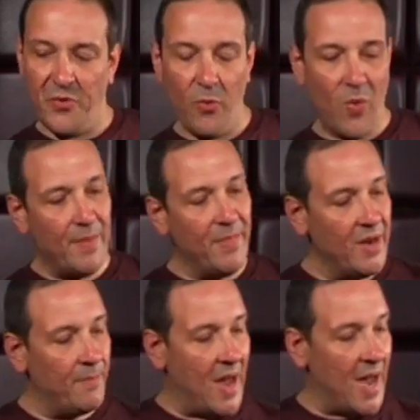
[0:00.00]
the 1
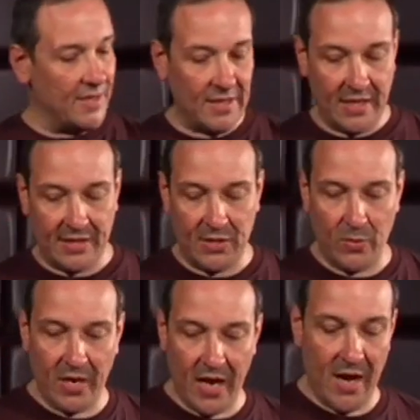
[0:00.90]
minute mark to let this
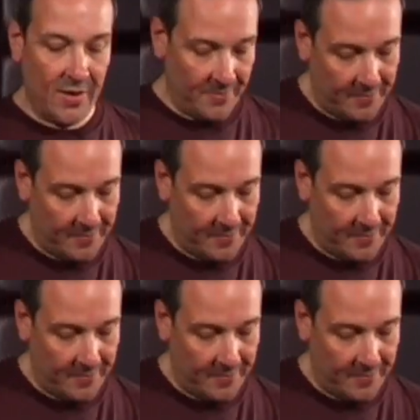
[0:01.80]
one go.